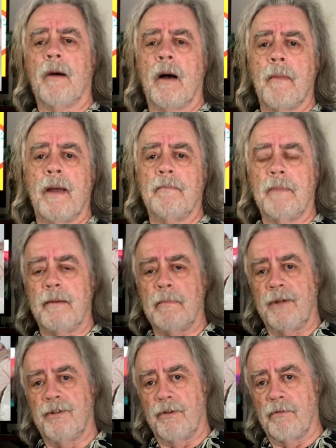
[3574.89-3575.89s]
I might
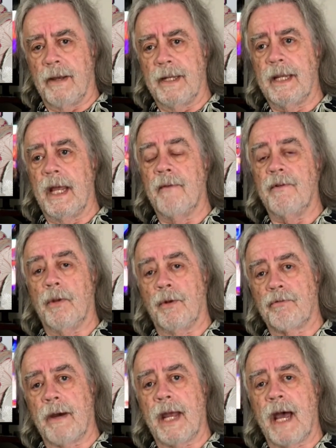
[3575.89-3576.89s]
mention Grand Avenue. I'll
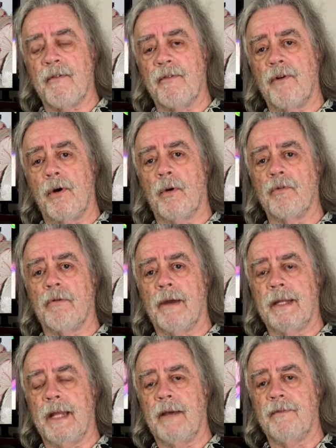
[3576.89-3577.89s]
try to have a photo of
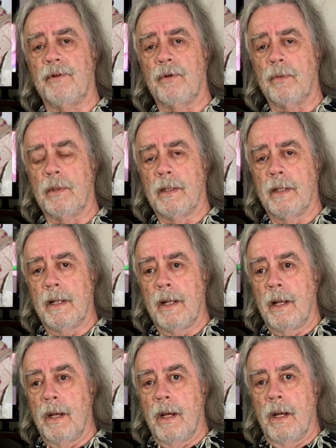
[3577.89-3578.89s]
Grand Avenue.
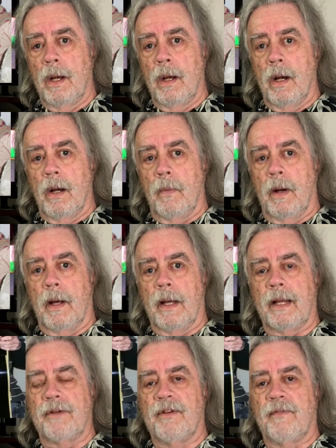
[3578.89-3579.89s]
Well, I
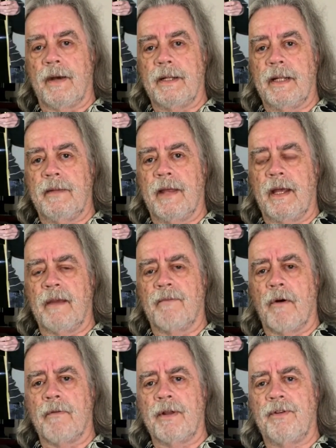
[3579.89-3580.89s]
guess if I did that, you've
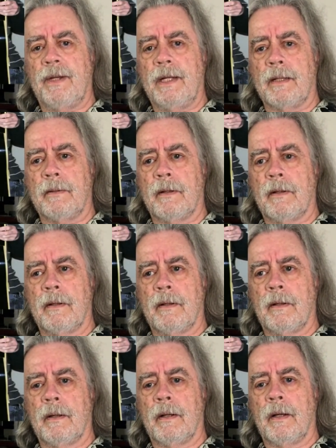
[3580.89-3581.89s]
already seen it.
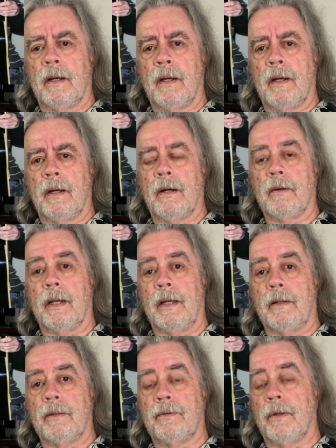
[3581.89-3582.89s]
Okay,
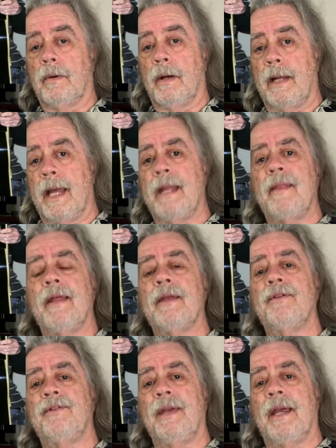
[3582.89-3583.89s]
so anything you
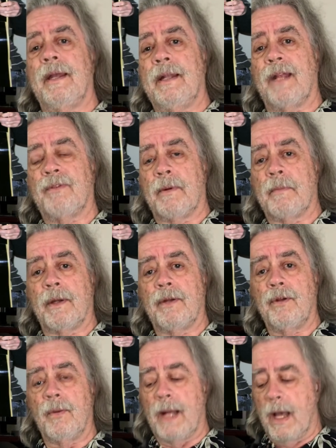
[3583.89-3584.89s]
see, that's what I'm going to
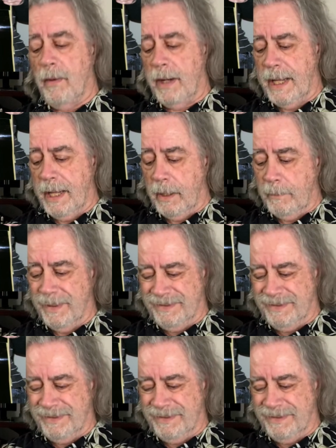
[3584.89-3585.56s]
do now when I hang up.